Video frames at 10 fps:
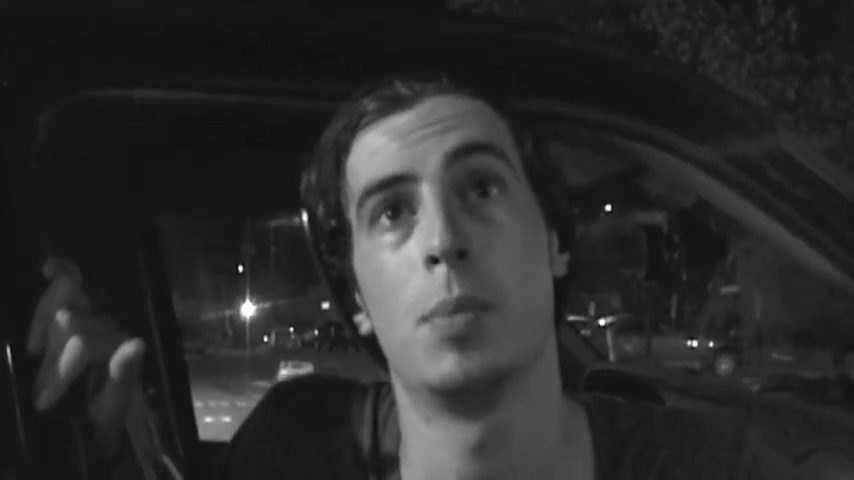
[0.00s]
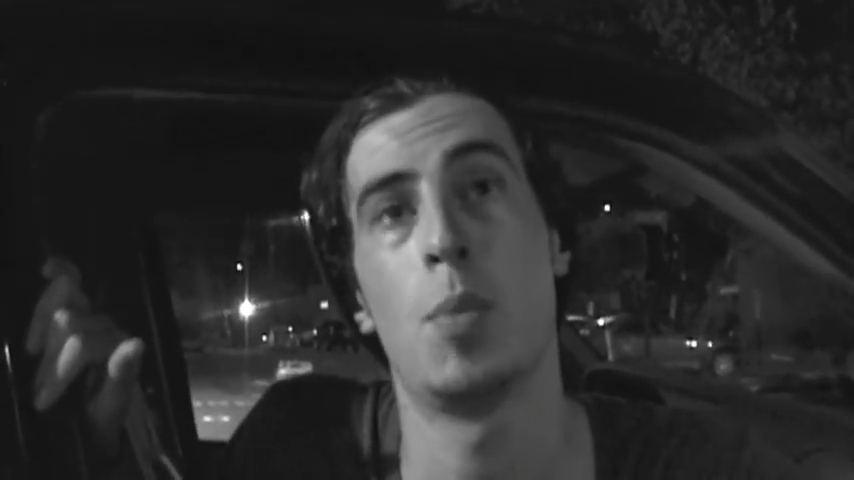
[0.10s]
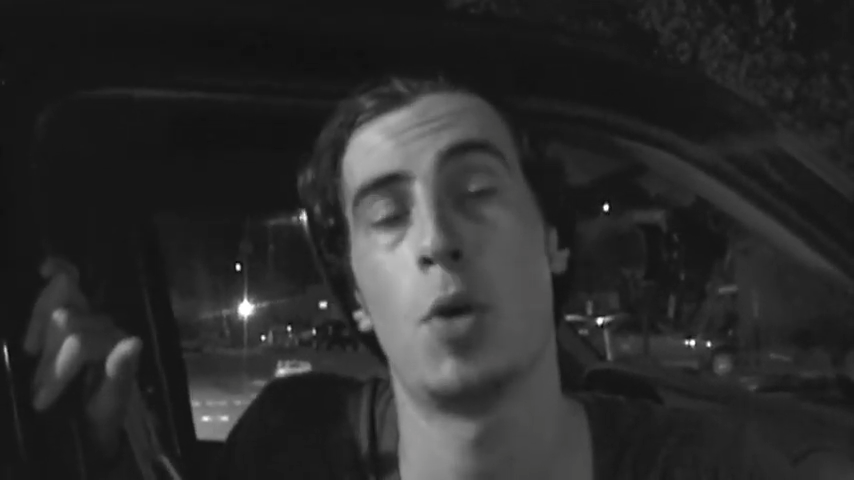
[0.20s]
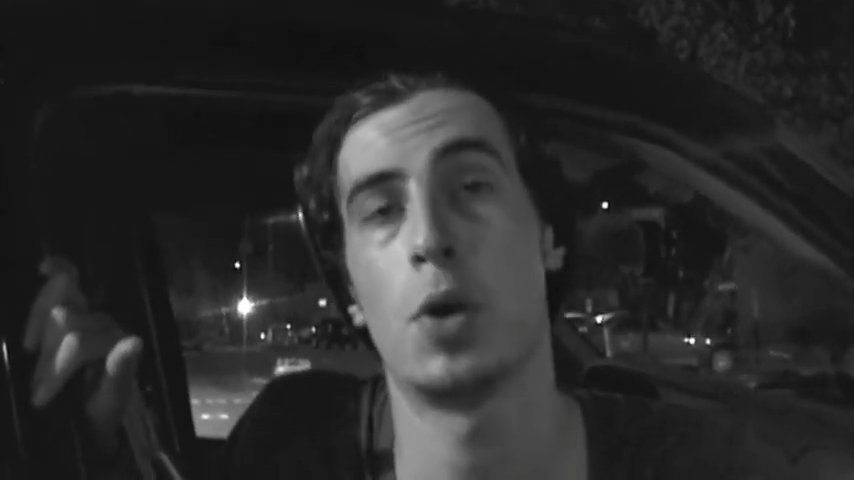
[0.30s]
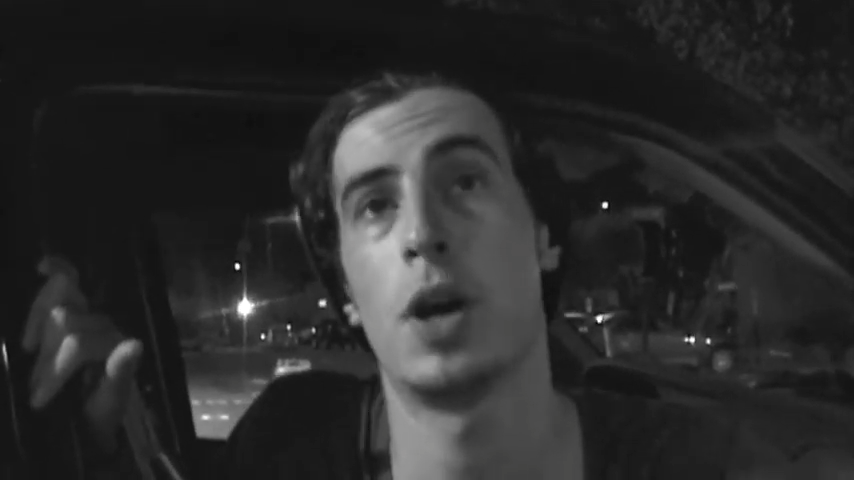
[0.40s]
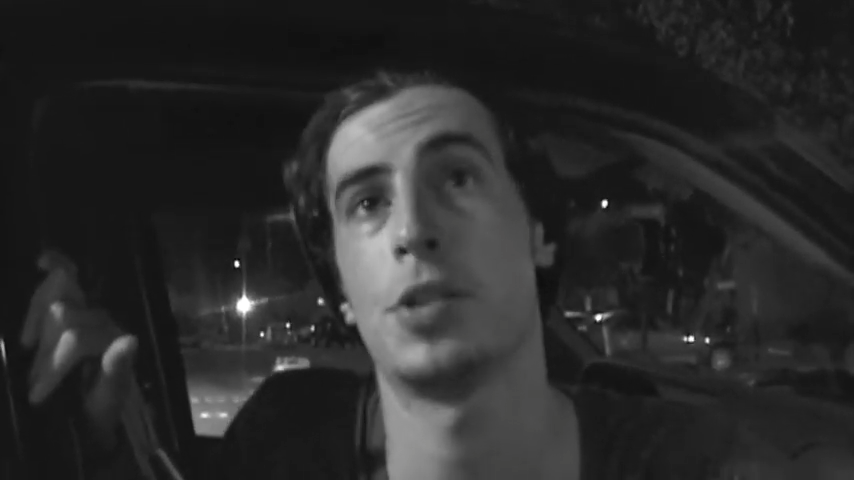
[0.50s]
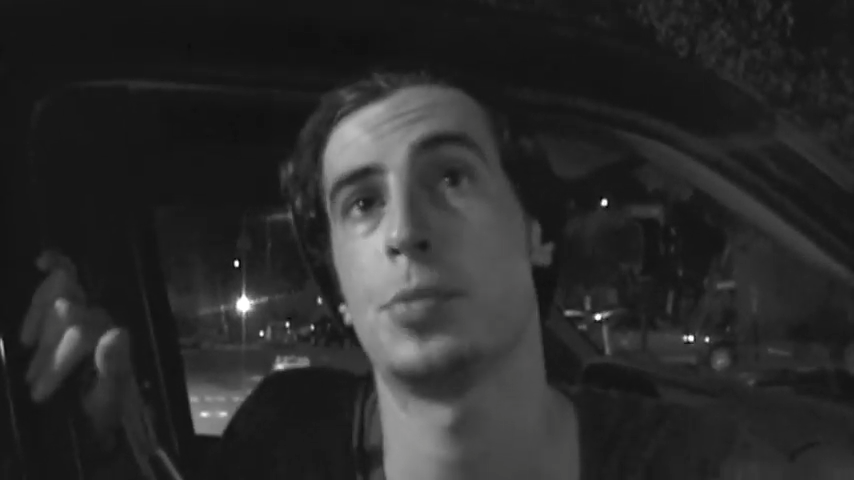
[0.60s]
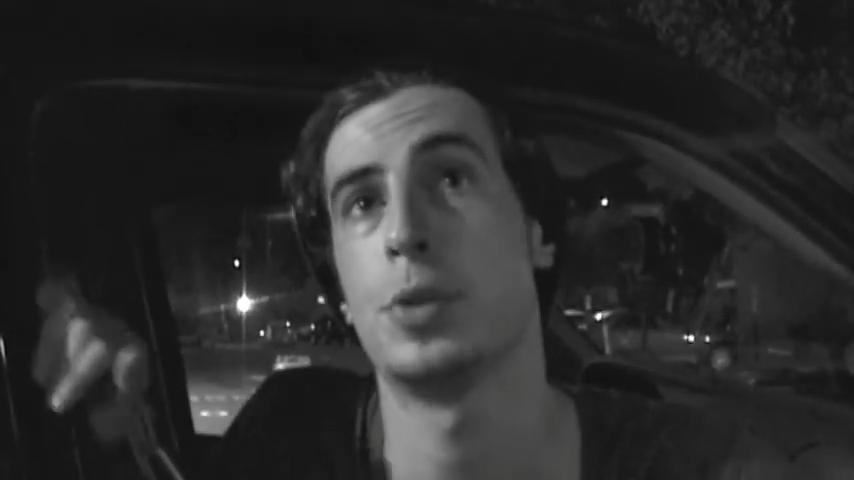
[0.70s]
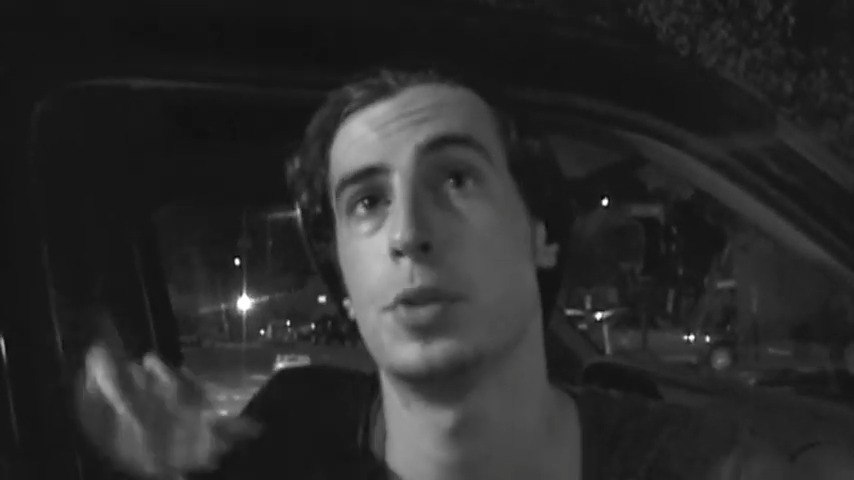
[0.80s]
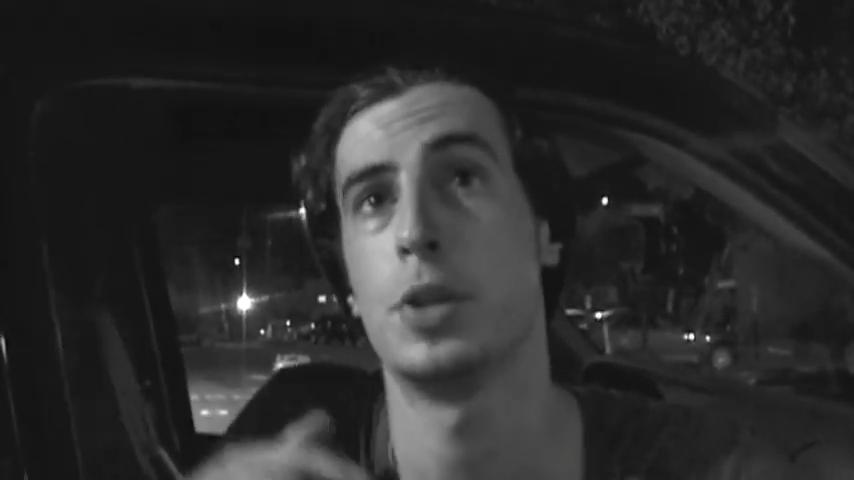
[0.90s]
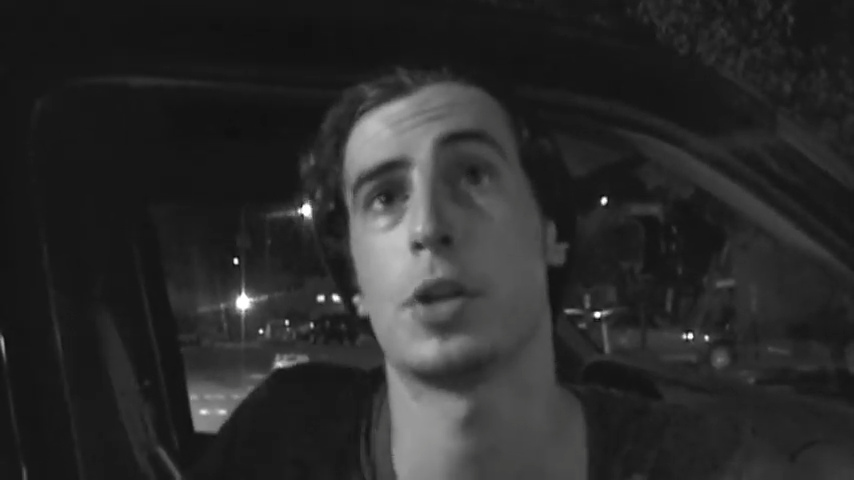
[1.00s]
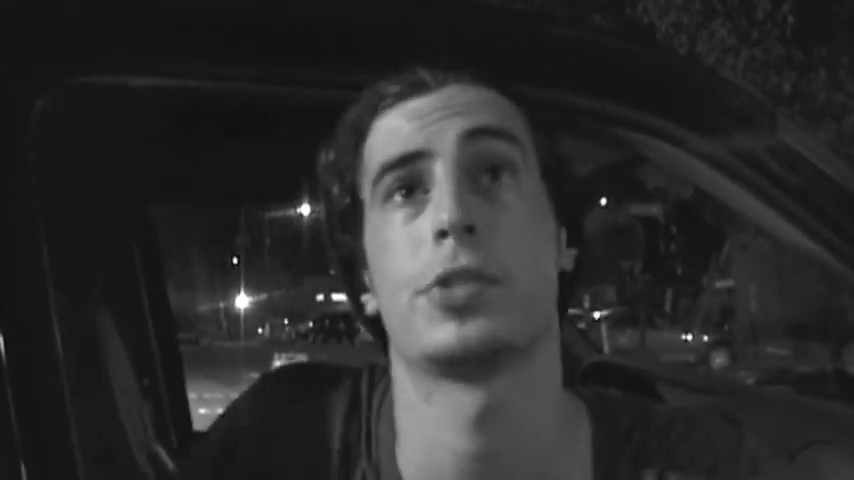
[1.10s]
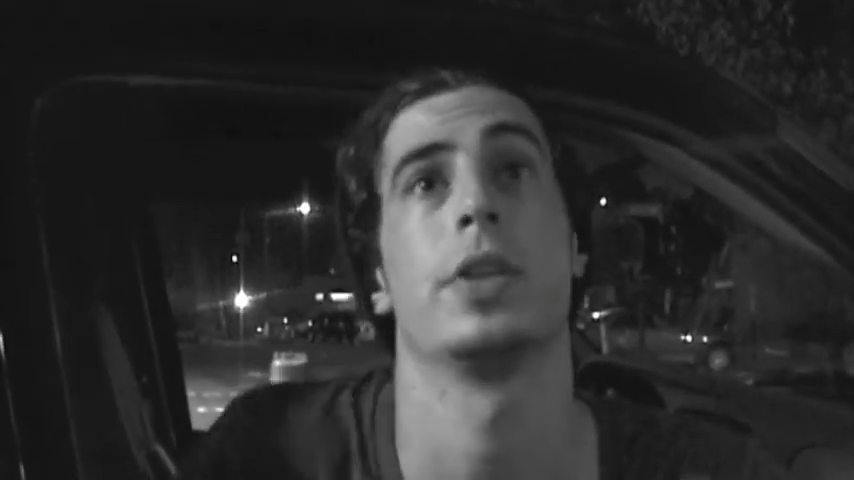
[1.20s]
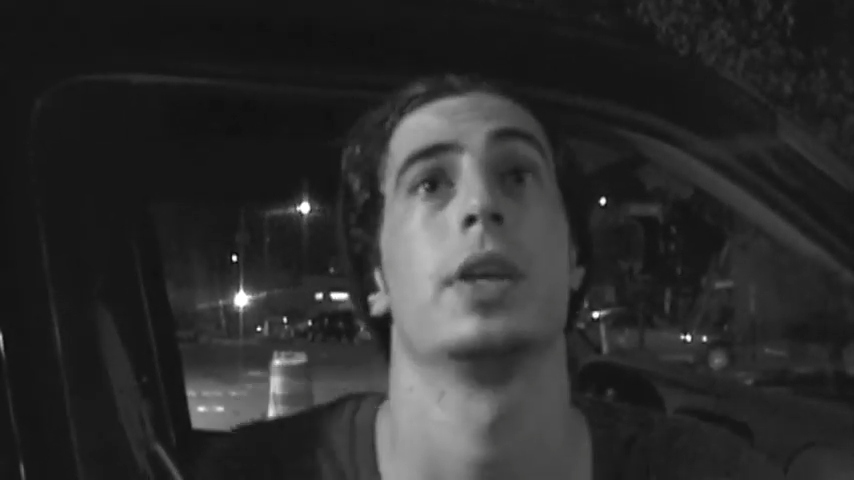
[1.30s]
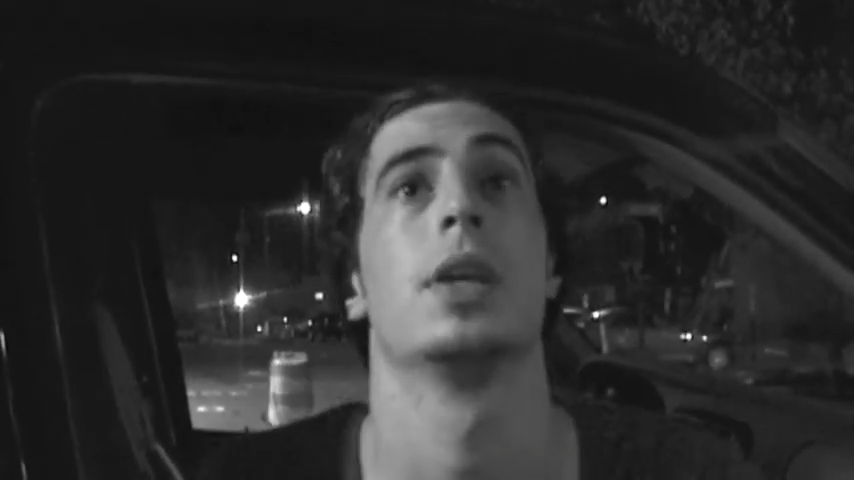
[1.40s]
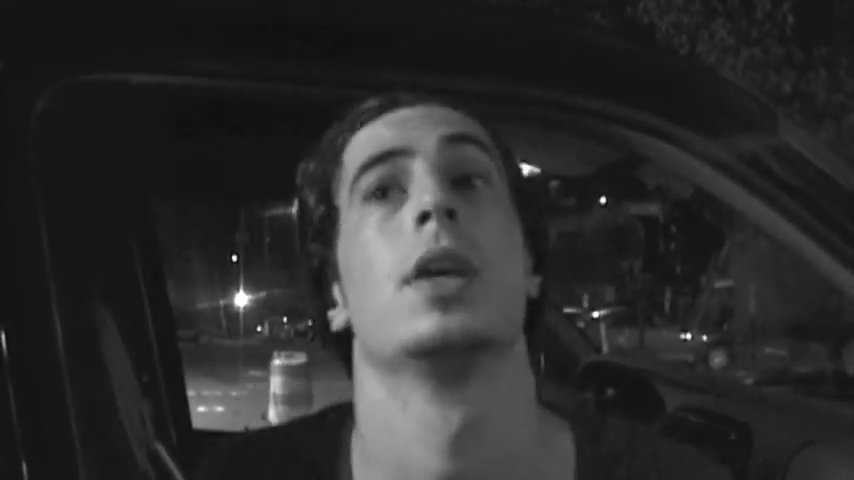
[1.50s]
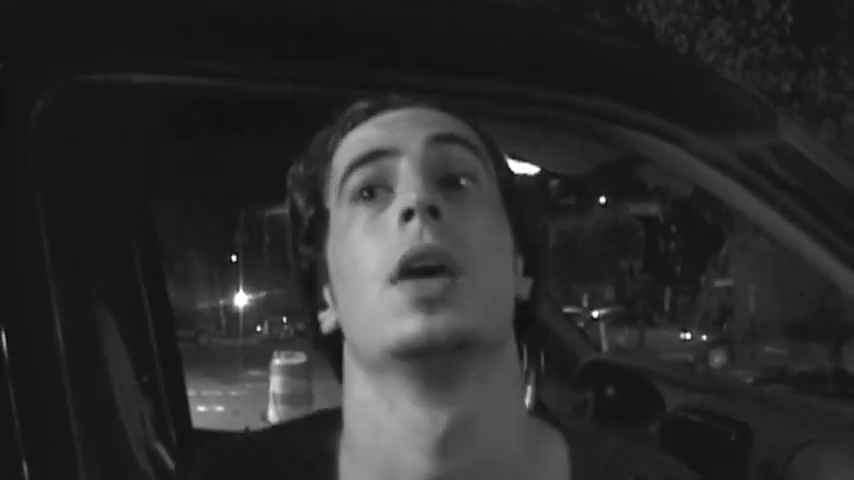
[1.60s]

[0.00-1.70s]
Memorial Hospital in New York City.